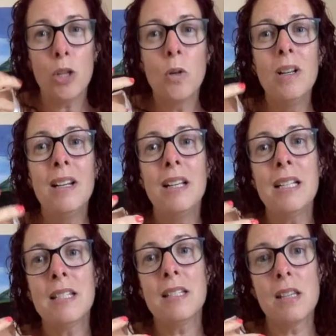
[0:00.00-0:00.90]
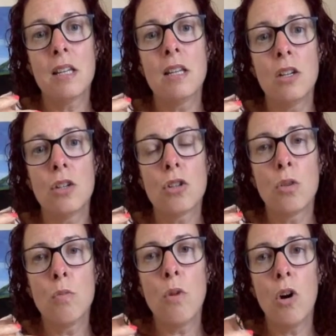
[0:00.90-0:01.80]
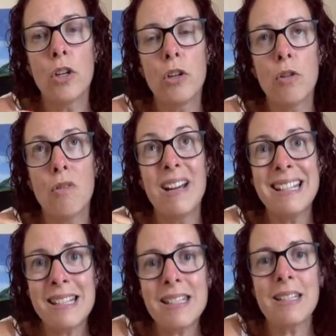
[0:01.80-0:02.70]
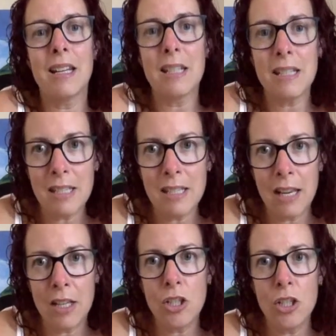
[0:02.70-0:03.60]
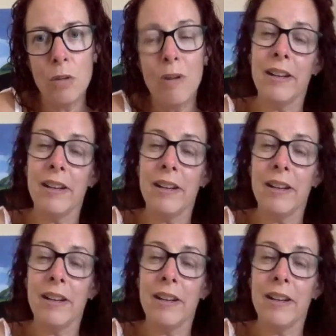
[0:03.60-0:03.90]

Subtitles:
you listen to what your instinct is saying to you.